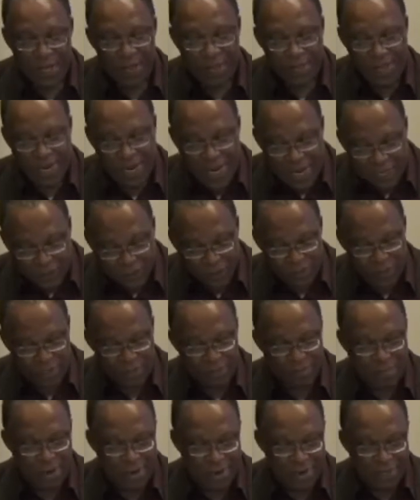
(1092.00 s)
The cultural
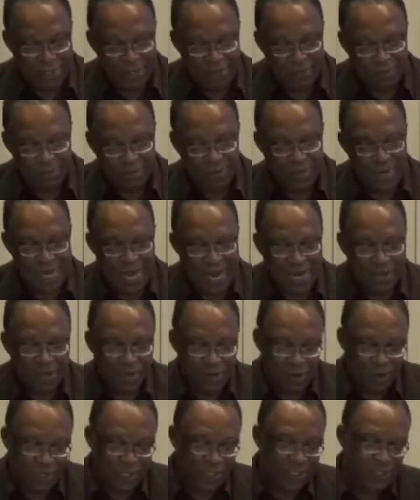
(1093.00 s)
imperative
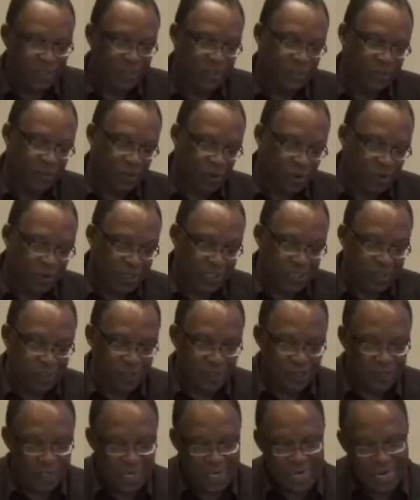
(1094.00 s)
acknowledges its
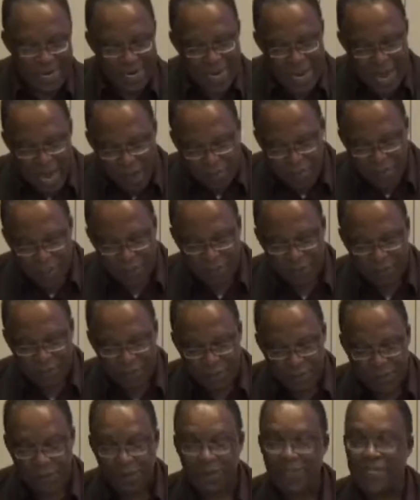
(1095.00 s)
origins in habits of
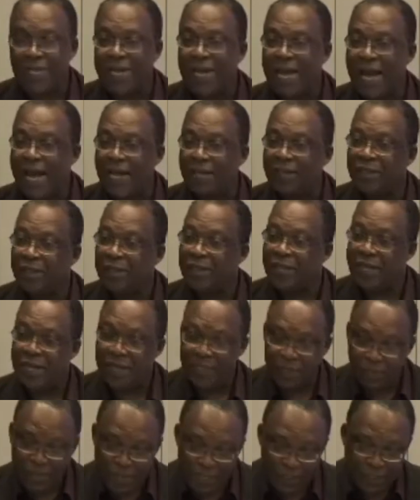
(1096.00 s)
thought and action, and
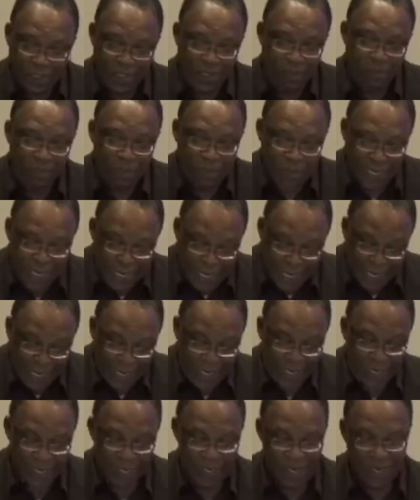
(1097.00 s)
especially
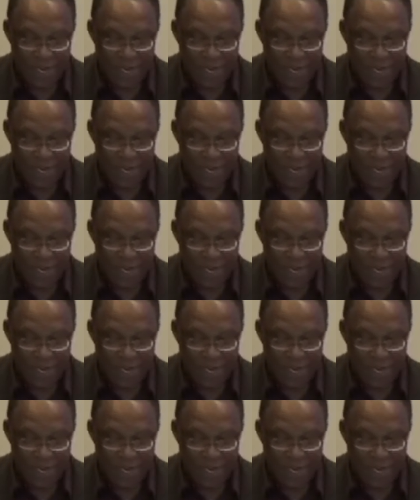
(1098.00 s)
play,